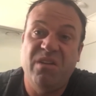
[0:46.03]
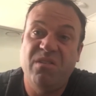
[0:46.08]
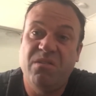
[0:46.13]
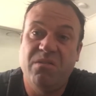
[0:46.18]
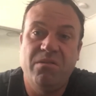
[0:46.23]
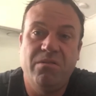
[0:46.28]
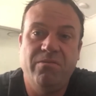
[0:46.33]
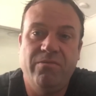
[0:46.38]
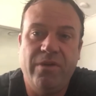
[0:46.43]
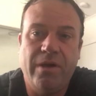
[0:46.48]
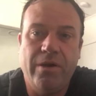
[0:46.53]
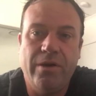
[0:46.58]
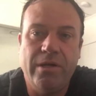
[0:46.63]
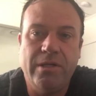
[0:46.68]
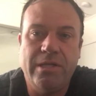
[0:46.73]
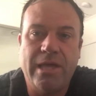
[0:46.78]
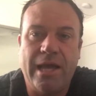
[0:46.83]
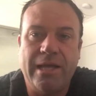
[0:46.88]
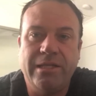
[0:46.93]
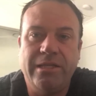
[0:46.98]

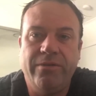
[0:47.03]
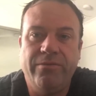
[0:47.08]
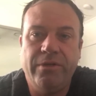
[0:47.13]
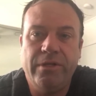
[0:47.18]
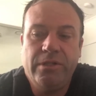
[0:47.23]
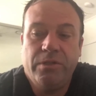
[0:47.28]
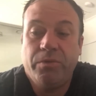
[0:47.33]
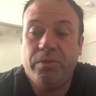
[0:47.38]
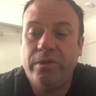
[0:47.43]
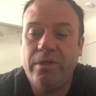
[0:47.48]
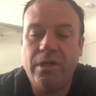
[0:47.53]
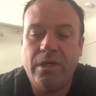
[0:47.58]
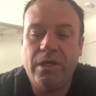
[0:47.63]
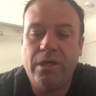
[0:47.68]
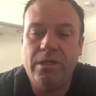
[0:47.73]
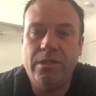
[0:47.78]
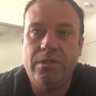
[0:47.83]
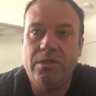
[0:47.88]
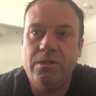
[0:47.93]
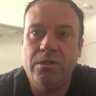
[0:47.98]
various activities with the
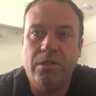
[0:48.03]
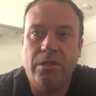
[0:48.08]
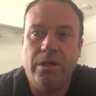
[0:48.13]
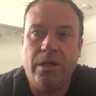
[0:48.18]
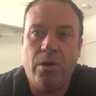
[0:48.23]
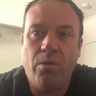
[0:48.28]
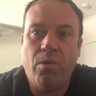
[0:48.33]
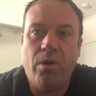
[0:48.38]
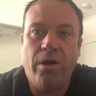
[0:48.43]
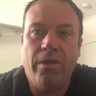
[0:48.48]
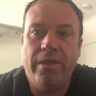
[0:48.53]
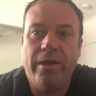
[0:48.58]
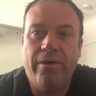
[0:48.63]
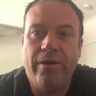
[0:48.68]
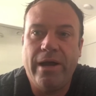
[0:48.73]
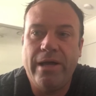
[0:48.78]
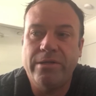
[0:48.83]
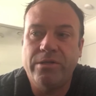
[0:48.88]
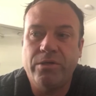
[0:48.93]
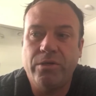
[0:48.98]
kids. While they're
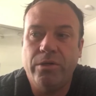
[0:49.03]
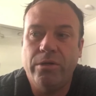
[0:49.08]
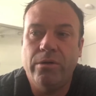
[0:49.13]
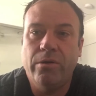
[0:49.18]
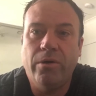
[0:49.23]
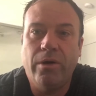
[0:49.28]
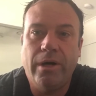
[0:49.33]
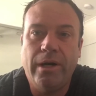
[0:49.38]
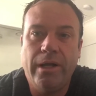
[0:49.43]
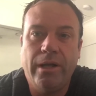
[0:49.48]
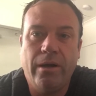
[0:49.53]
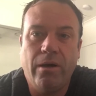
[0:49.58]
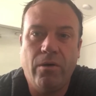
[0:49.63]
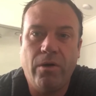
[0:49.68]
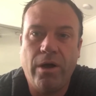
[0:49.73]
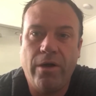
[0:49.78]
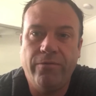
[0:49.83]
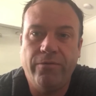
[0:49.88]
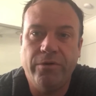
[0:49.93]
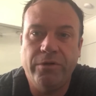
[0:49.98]
out scooter riding, I'll
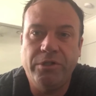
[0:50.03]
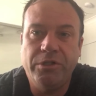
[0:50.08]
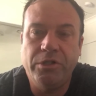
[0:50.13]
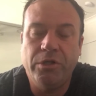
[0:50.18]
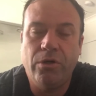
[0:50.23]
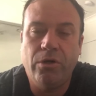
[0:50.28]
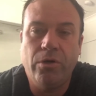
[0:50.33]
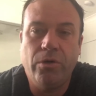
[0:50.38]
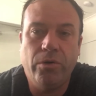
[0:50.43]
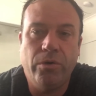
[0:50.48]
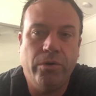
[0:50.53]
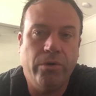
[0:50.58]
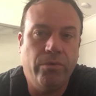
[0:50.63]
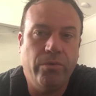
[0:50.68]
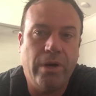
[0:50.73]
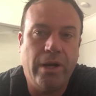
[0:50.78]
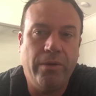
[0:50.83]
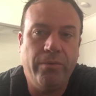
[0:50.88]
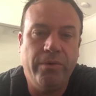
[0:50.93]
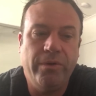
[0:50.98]
go for a jog or a
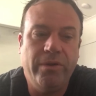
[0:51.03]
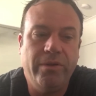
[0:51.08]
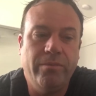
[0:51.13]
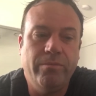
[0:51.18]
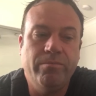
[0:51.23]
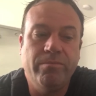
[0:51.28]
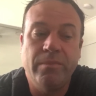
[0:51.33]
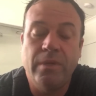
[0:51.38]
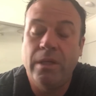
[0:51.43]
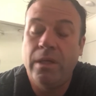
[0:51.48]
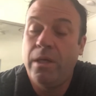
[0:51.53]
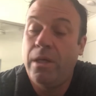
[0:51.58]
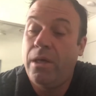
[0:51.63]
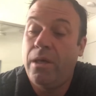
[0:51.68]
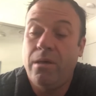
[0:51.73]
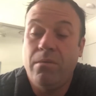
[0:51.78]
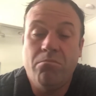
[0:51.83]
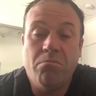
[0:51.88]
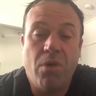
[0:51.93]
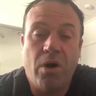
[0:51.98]
run with them.
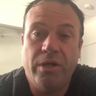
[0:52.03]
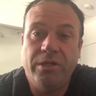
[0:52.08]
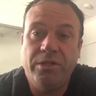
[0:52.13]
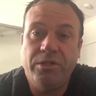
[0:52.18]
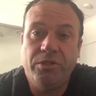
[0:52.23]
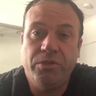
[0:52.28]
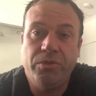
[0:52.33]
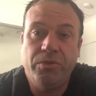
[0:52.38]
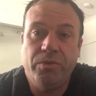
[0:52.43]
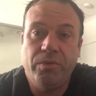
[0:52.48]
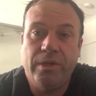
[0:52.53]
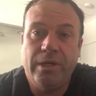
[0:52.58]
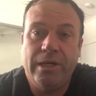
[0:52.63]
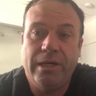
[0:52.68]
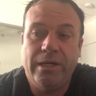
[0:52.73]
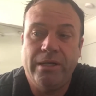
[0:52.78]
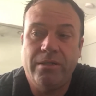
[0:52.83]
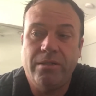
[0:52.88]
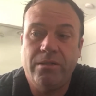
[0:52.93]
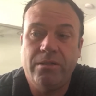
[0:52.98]
Might do
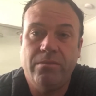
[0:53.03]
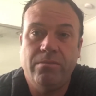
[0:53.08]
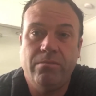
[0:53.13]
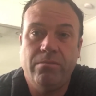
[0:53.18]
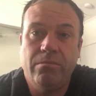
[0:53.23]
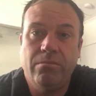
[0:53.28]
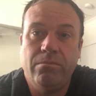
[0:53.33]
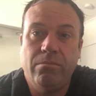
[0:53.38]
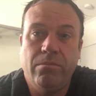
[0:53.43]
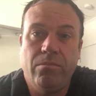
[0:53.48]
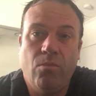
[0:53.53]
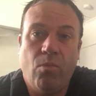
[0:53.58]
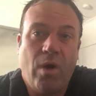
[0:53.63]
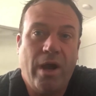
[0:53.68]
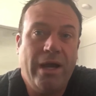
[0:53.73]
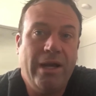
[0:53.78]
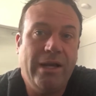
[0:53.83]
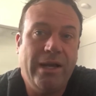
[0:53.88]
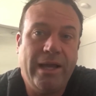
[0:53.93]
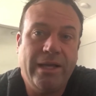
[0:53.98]
some
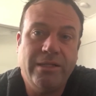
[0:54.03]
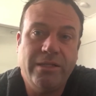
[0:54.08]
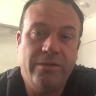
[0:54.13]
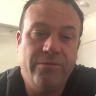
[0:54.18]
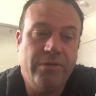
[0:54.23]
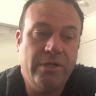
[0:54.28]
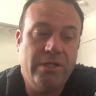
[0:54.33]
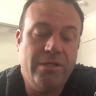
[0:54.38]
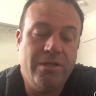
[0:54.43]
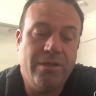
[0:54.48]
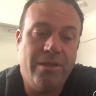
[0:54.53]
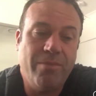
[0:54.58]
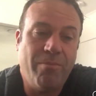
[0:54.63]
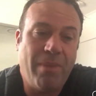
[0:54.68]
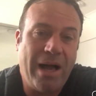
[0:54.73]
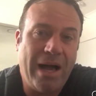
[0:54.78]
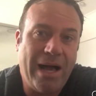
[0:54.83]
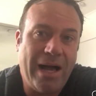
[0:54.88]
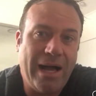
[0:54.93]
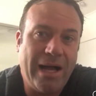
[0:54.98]
weighted activities in the
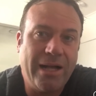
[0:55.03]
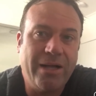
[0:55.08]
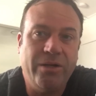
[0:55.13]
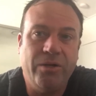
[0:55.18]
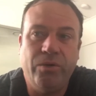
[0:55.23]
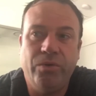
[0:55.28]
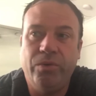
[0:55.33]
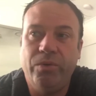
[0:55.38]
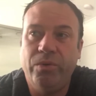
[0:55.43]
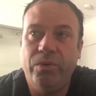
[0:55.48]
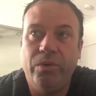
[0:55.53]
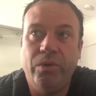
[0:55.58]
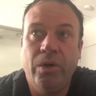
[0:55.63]
park or,